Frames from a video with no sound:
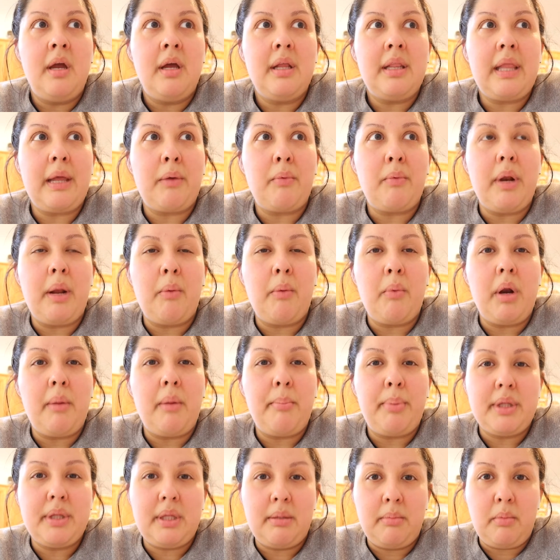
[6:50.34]
like when I want to
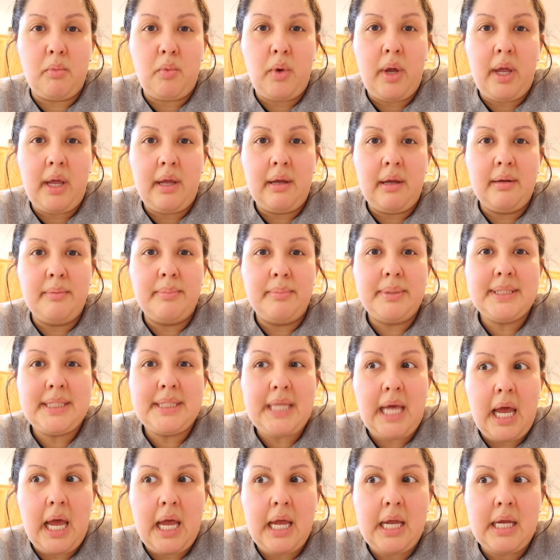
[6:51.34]
put them away.
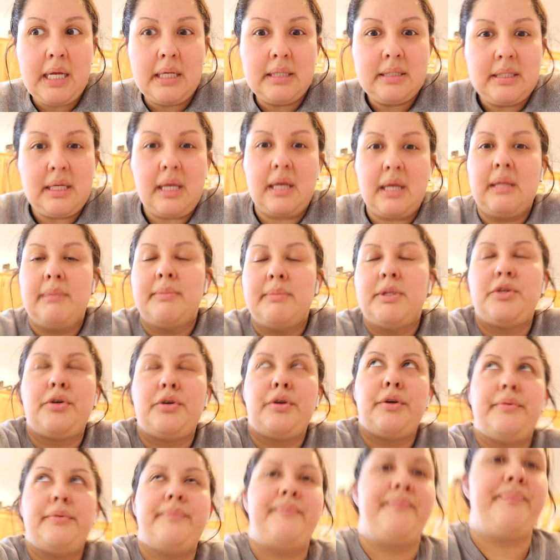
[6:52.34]
Besides, like let me show
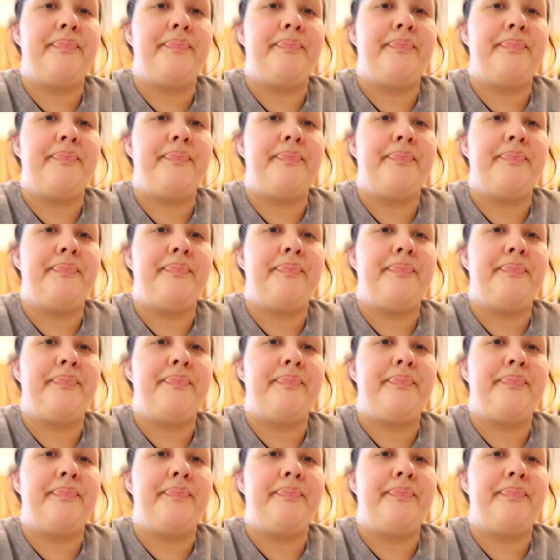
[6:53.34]
you.